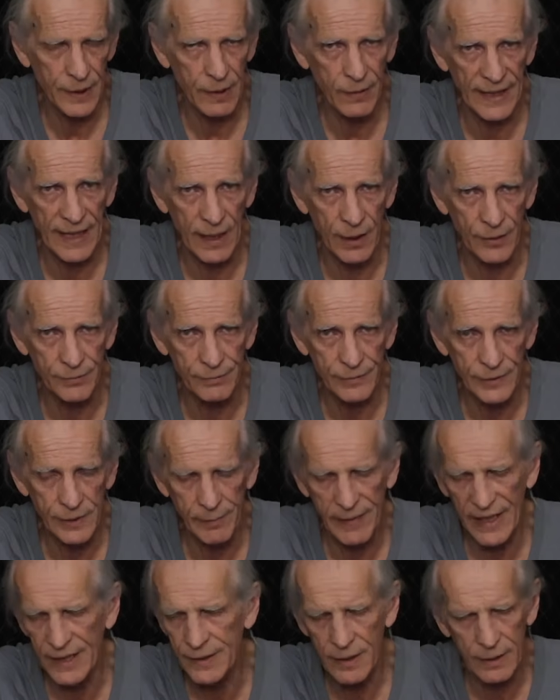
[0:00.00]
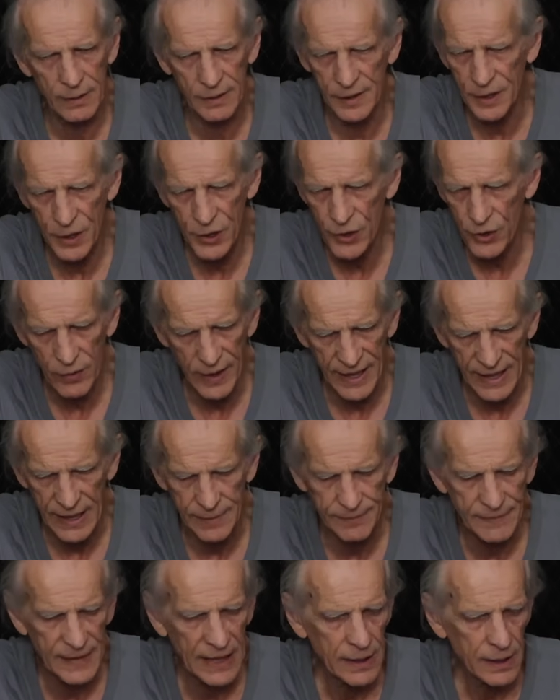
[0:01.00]
the crown. You basically destroyed
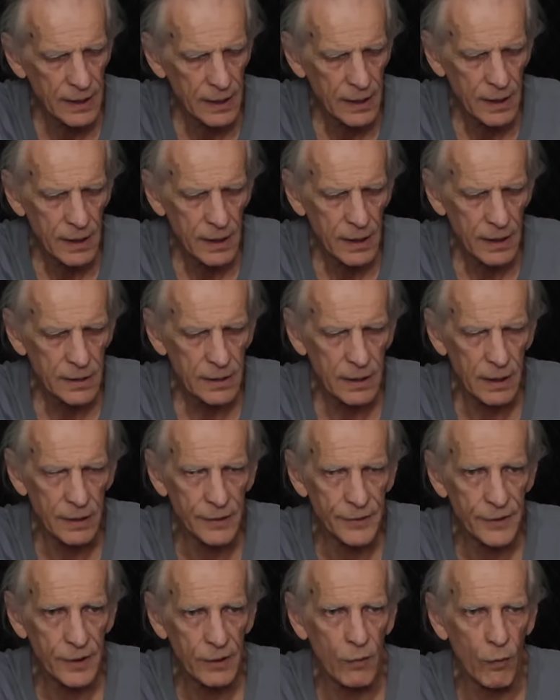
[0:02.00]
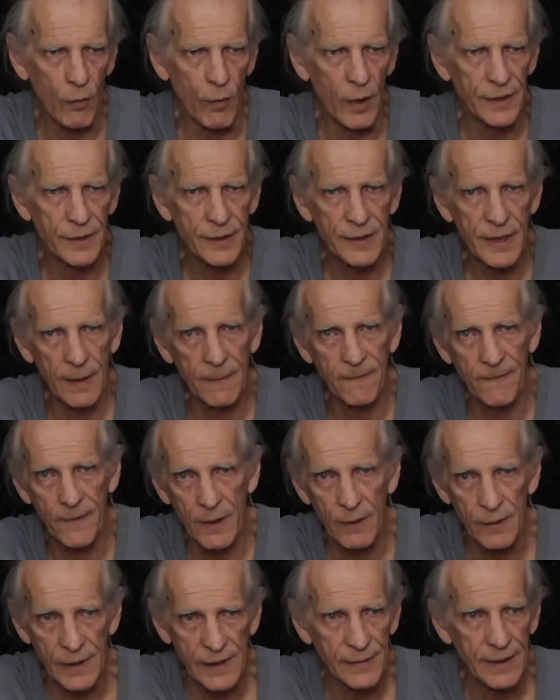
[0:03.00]
it. So you took 1 step
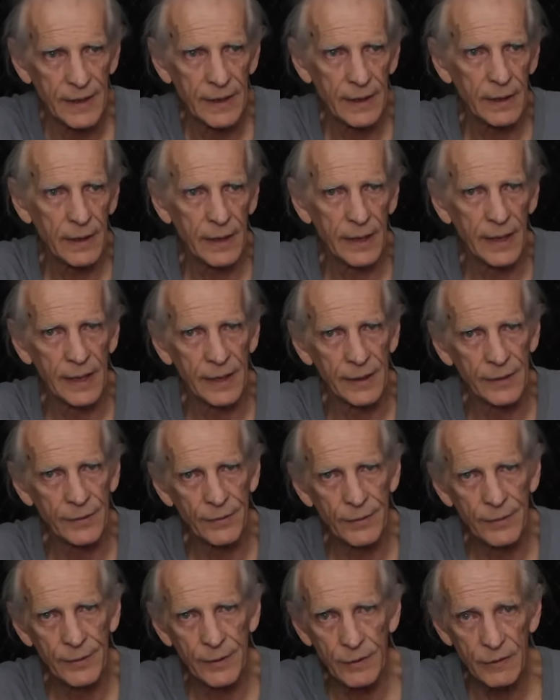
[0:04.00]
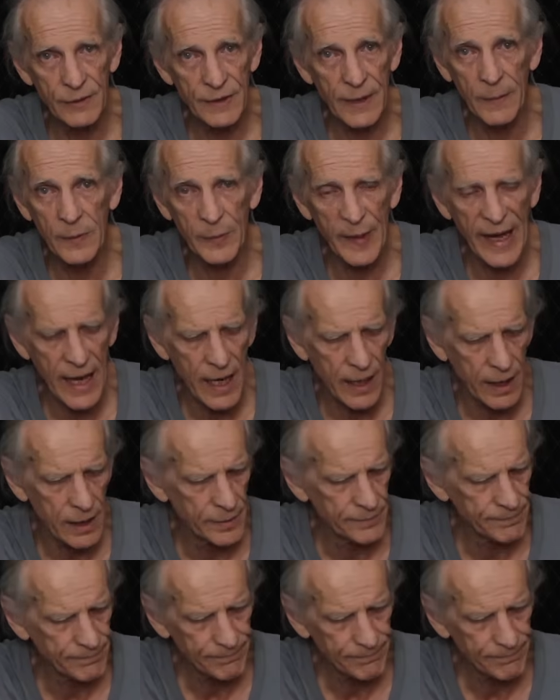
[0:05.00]
forward and 2 steps back.